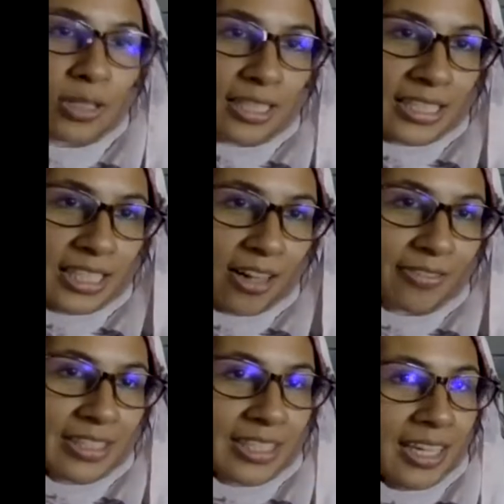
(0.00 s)
bowl
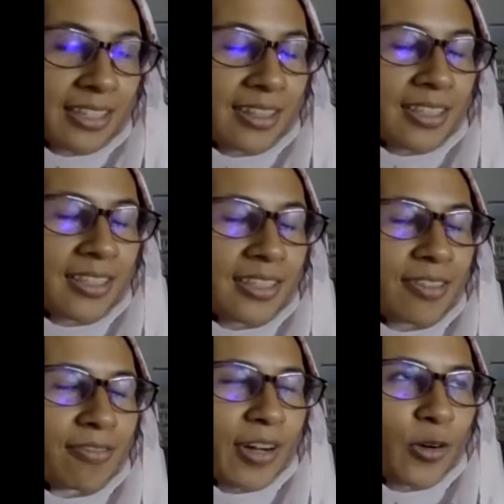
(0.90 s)
itself, inside
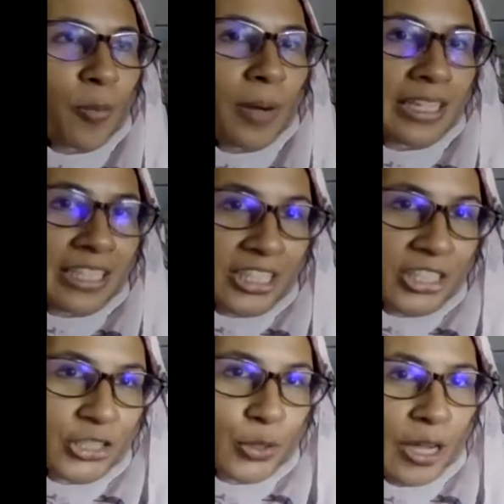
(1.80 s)
the varoma
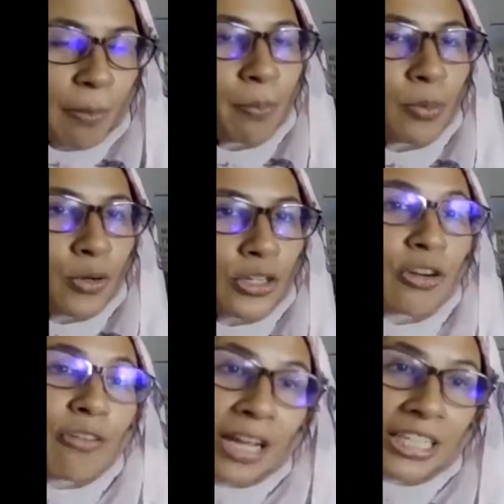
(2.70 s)
dish, you can
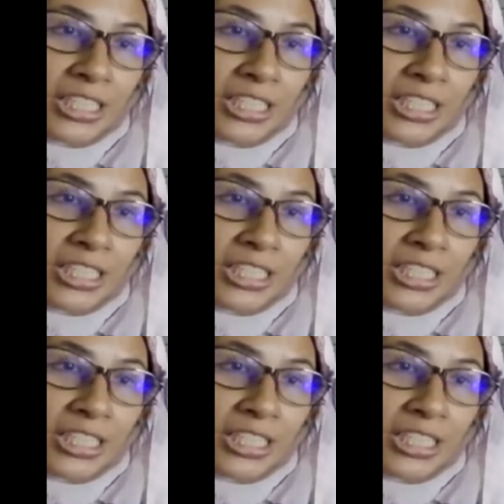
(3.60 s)
put your